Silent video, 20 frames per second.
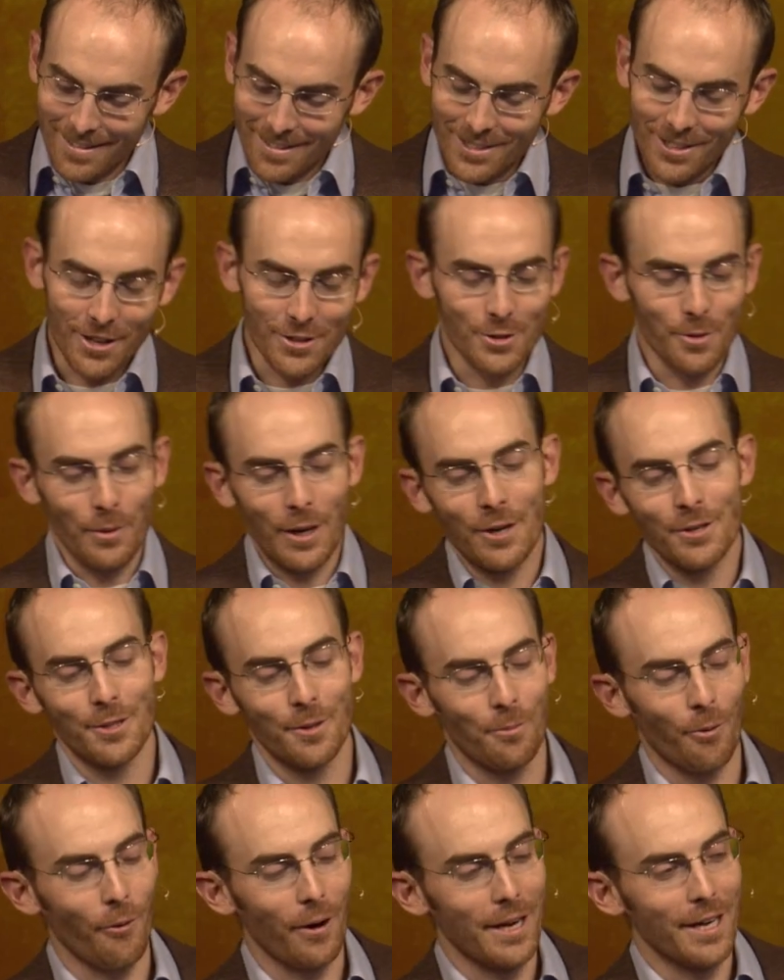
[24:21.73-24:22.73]
Here's the, here's the
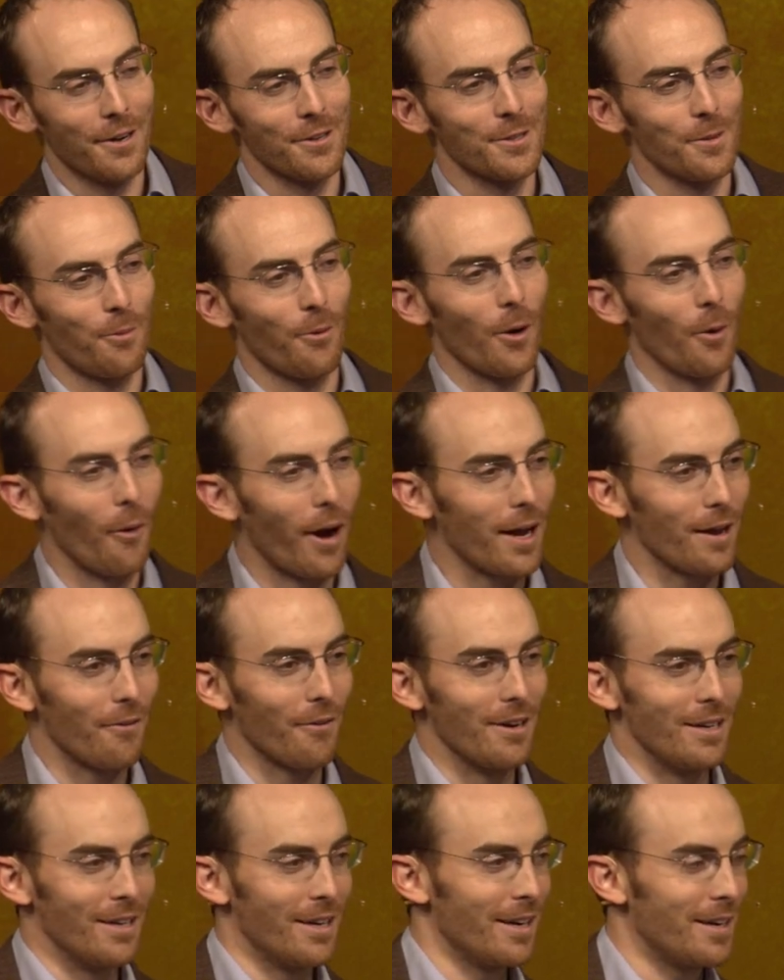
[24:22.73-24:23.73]
point. Here's the point. Why,
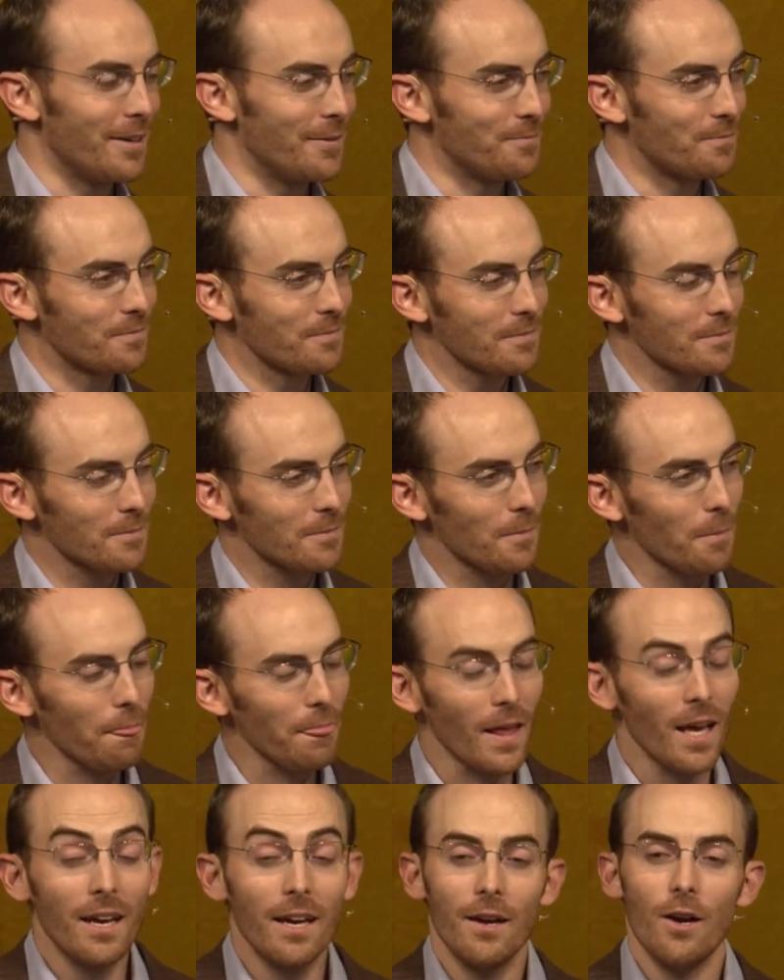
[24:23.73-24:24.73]
why,
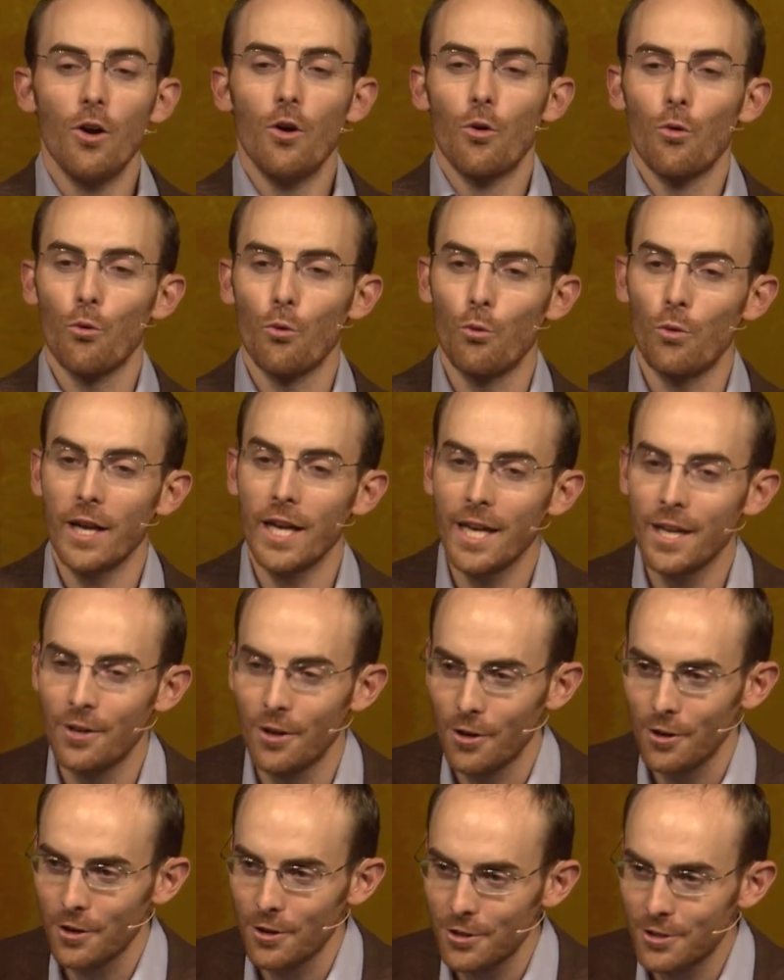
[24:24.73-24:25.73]

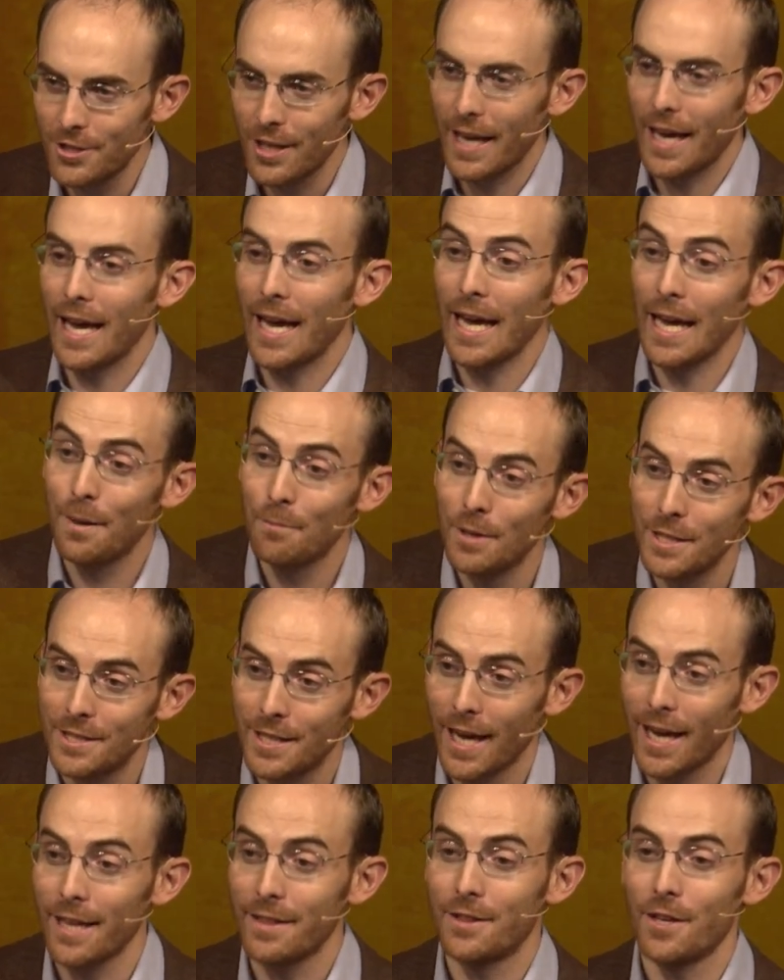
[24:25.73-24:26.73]
readers
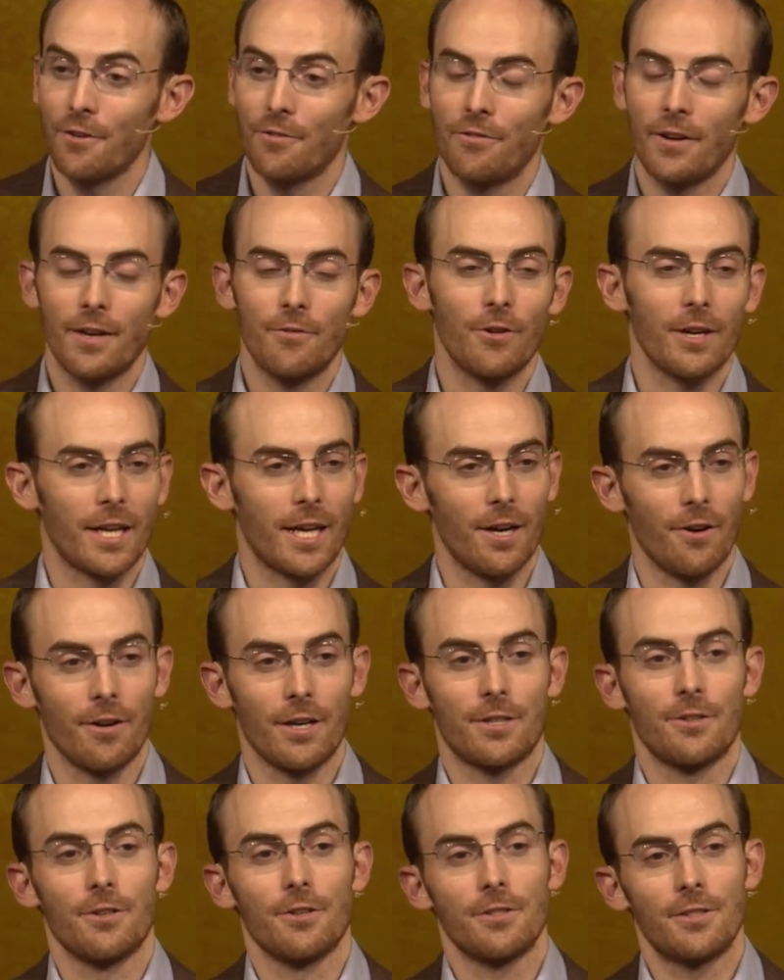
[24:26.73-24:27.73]
imitate their favorite
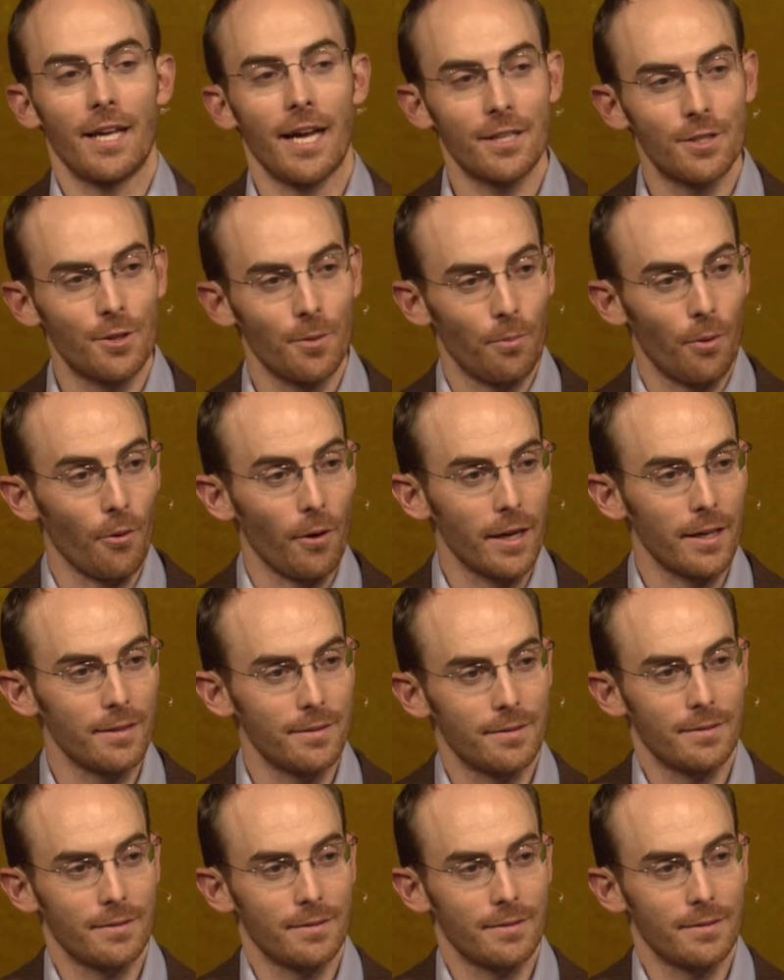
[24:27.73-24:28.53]
characters. That's the point.